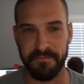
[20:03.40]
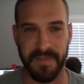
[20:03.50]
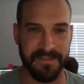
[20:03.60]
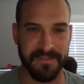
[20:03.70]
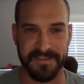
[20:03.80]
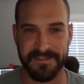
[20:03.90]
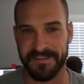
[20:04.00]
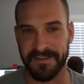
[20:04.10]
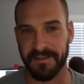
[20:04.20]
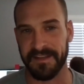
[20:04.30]
made this
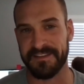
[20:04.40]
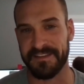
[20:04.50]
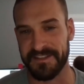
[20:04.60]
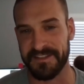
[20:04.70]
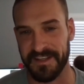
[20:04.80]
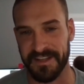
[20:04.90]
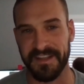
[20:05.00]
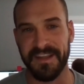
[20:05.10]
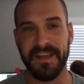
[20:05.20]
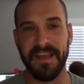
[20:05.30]
silly
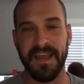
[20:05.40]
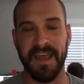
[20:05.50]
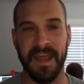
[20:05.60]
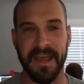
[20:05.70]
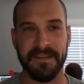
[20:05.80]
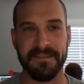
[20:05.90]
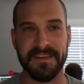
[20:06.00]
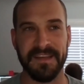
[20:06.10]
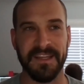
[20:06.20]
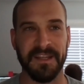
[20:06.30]
decision. And,
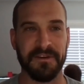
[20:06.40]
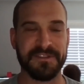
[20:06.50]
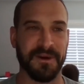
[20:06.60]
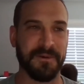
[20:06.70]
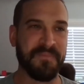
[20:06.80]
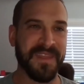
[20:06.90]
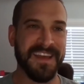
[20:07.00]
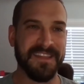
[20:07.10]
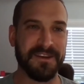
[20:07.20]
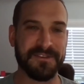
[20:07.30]
so
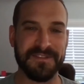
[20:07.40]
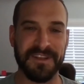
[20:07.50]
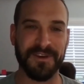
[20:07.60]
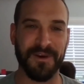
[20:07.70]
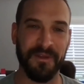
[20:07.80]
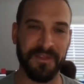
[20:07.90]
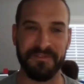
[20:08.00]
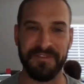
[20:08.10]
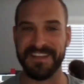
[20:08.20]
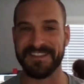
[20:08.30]
there's all
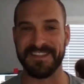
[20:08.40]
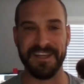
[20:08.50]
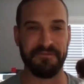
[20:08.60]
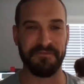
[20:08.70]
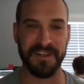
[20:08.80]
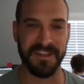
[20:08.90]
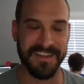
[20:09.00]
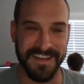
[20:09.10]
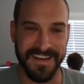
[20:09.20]
of these different.